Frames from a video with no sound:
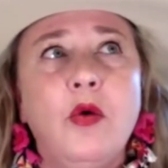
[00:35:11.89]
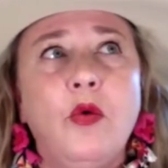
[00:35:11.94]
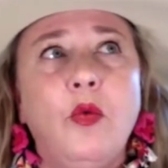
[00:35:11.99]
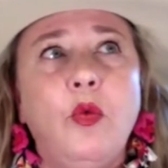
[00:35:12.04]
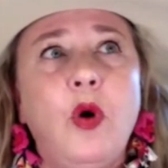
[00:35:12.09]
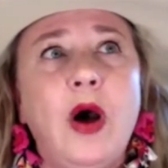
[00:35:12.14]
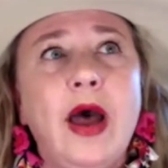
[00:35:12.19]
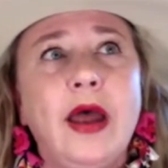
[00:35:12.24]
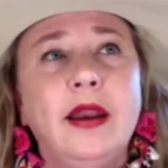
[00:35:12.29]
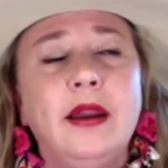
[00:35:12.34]

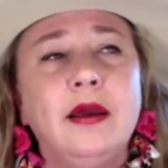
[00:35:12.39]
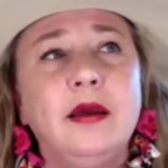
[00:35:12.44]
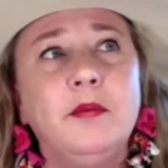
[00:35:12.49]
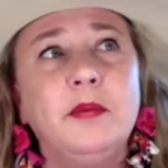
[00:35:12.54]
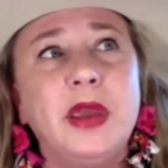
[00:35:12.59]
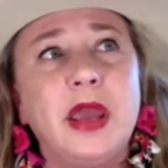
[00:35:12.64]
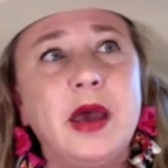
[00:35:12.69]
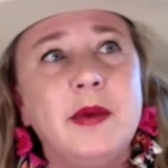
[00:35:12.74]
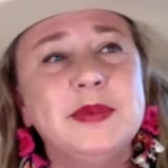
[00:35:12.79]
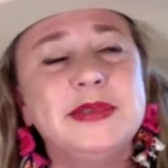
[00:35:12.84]
What
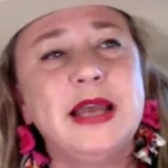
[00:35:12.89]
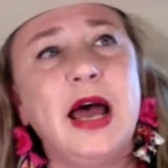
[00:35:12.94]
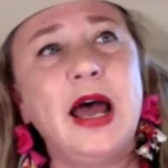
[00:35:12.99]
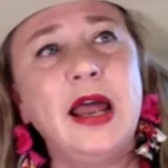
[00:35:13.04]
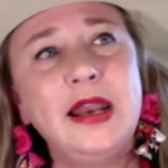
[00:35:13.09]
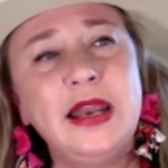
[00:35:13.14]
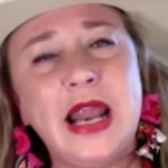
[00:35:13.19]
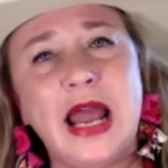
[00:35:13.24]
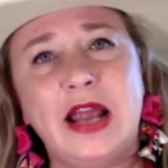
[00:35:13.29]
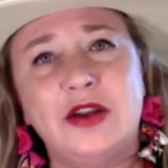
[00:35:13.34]
becomes
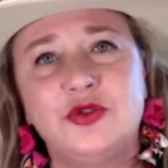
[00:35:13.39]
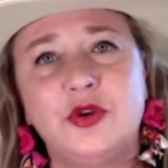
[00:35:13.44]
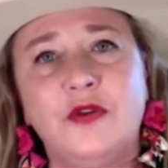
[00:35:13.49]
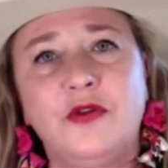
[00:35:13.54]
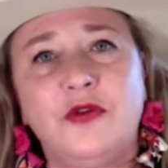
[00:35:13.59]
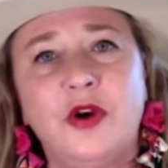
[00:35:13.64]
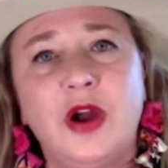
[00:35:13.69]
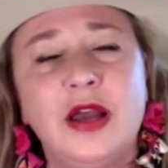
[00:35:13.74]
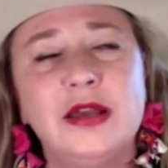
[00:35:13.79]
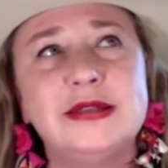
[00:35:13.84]

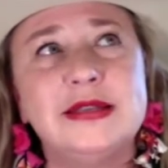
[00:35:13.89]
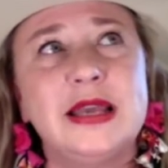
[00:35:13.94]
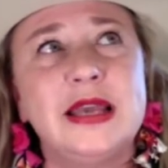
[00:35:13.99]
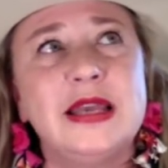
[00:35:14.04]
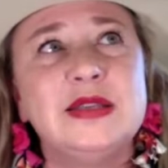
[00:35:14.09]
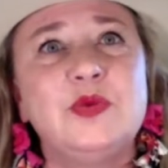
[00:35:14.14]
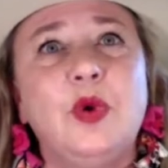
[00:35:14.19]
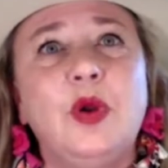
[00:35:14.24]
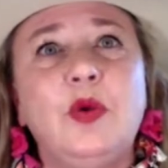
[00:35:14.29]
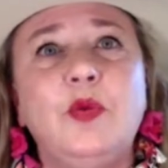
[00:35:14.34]
unnatural for us
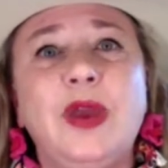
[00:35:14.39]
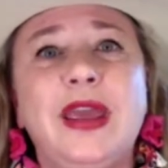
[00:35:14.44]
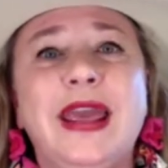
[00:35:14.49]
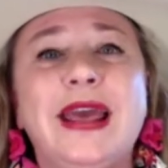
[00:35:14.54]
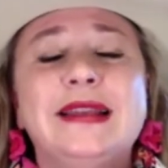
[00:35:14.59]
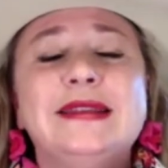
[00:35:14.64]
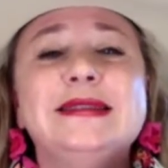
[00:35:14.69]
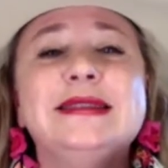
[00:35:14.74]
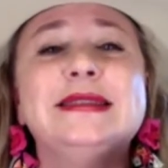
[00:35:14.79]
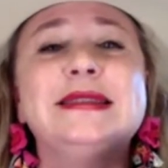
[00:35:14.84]
is when we
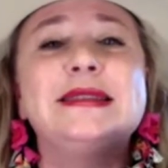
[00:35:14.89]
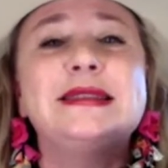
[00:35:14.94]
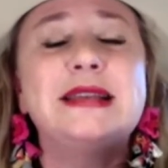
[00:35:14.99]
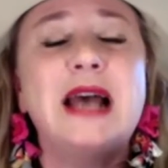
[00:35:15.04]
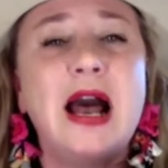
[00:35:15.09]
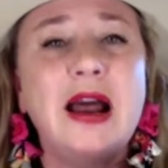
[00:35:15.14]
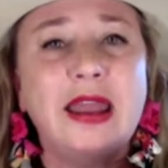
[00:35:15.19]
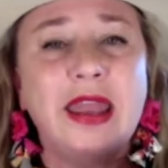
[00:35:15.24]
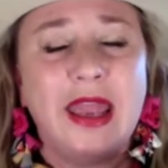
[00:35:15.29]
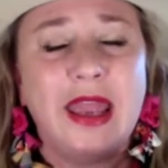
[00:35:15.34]
get
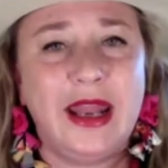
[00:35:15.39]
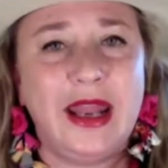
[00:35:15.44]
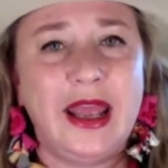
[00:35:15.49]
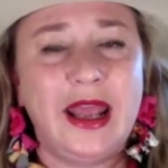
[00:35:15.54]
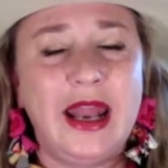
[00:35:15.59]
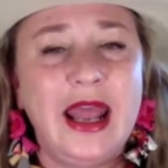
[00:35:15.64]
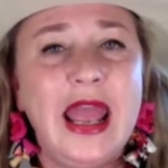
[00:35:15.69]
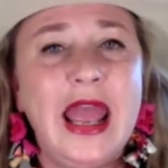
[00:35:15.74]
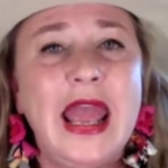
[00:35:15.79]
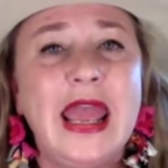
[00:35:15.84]
stuck in
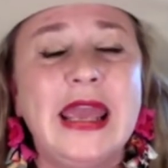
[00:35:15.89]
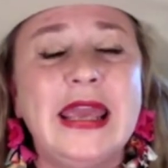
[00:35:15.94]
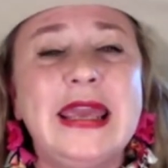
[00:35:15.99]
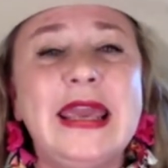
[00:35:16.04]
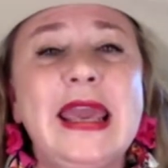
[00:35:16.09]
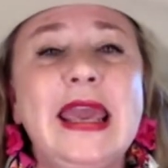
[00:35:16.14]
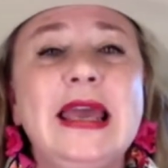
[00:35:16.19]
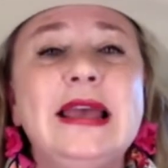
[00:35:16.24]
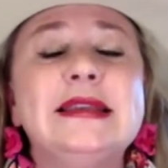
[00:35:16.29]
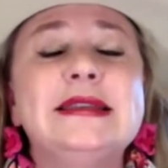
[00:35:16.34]
it and
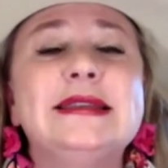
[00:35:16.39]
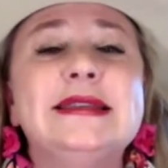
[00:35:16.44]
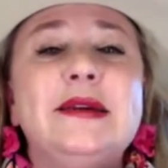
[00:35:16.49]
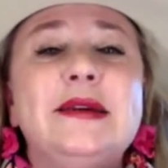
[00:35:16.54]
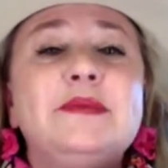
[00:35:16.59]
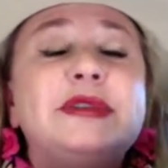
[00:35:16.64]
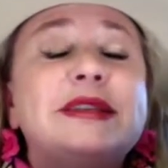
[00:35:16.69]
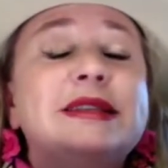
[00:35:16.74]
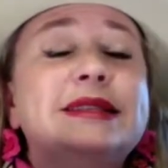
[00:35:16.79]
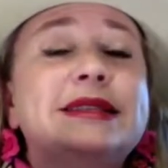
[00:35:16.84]
can't
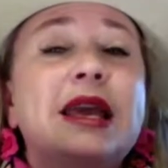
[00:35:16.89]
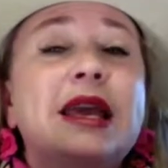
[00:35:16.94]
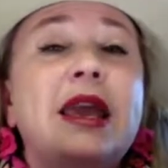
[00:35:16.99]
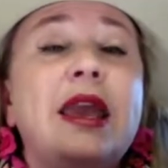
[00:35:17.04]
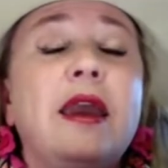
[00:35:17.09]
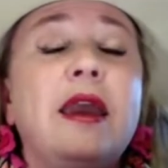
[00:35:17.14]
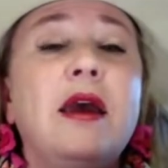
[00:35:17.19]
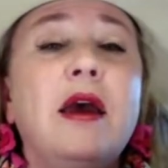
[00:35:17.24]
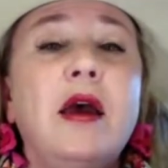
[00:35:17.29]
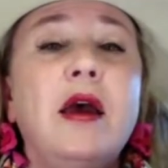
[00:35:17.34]
seem to
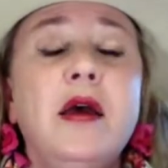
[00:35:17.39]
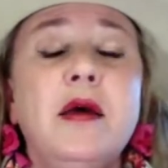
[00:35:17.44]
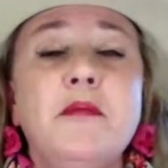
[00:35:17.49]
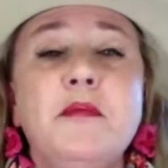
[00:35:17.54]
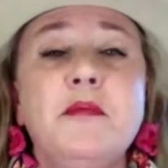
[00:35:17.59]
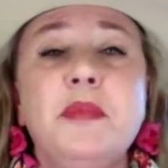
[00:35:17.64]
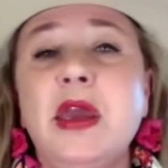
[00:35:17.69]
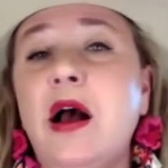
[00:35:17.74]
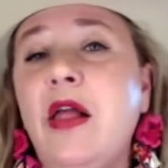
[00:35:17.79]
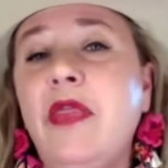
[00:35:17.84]
see
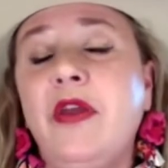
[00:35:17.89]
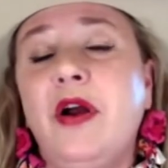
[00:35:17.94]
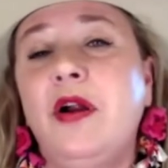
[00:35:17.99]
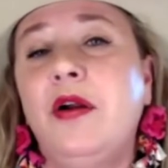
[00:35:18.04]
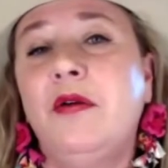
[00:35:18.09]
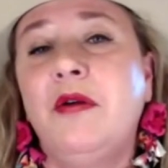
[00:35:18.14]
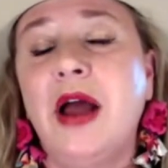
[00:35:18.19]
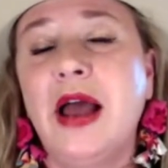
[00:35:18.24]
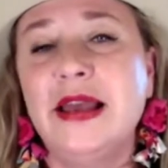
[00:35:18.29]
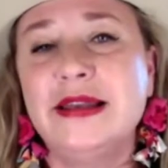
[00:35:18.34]
beyond the
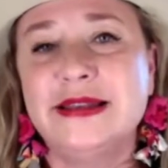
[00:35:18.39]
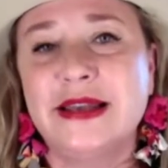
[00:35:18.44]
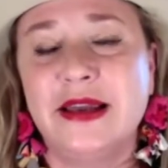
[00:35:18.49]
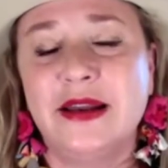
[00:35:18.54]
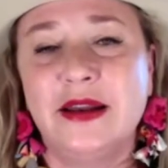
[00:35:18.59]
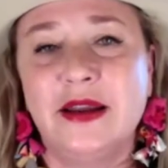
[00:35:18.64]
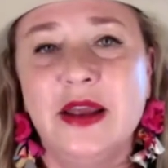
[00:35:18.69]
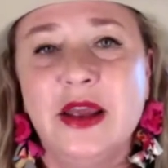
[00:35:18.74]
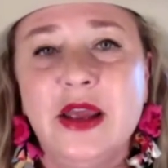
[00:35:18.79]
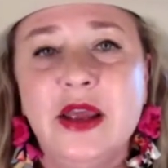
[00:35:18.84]

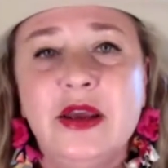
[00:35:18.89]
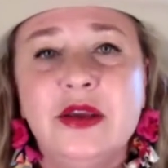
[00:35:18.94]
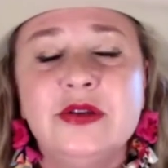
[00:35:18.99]
horizon.